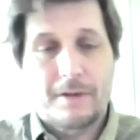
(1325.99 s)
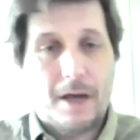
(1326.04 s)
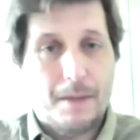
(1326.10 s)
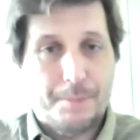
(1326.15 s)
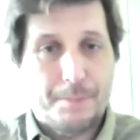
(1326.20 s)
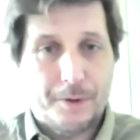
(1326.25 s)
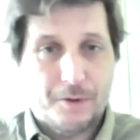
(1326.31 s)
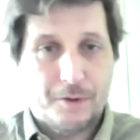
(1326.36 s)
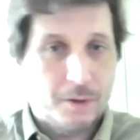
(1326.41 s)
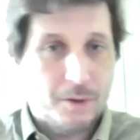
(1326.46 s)

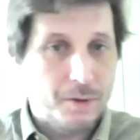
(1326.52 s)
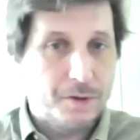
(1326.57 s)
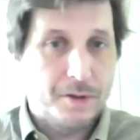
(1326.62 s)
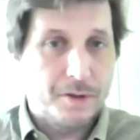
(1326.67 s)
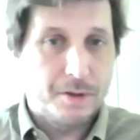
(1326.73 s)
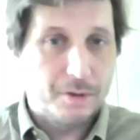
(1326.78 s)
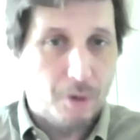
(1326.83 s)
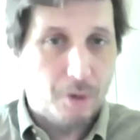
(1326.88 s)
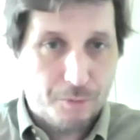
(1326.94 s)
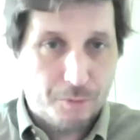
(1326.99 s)
episodes
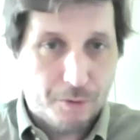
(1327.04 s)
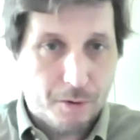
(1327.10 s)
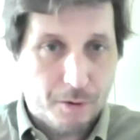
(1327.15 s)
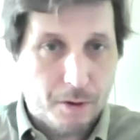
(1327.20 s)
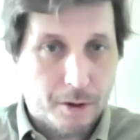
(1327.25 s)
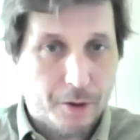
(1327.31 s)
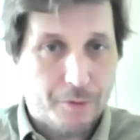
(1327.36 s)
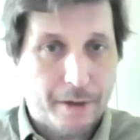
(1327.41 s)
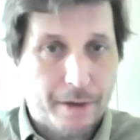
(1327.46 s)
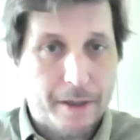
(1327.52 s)
in
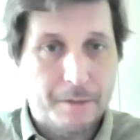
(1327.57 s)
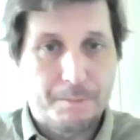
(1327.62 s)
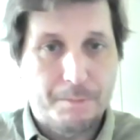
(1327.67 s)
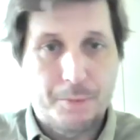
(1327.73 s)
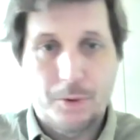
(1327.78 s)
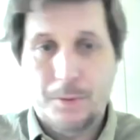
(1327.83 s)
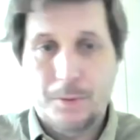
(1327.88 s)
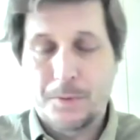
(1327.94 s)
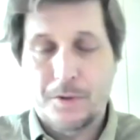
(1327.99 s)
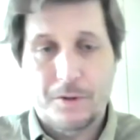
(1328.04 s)
overall credit
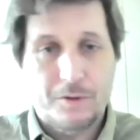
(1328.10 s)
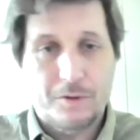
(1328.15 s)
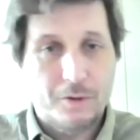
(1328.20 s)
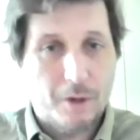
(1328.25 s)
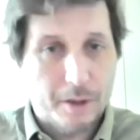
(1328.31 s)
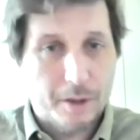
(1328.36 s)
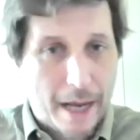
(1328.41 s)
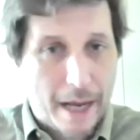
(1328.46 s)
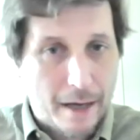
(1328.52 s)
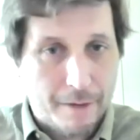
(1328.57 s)
booms is
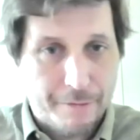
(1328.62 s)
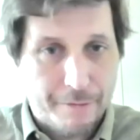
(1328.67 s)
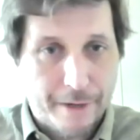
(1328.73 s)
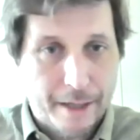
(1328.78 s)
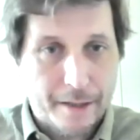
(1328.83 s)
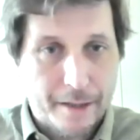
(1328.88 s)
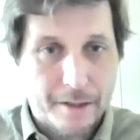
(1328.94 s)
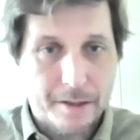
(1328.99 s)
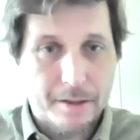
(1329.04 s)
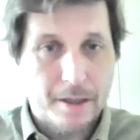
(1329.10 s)
not
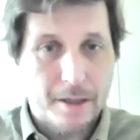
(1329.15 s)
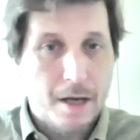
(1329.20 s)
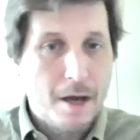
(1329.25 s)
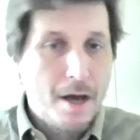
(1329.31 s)
elevated.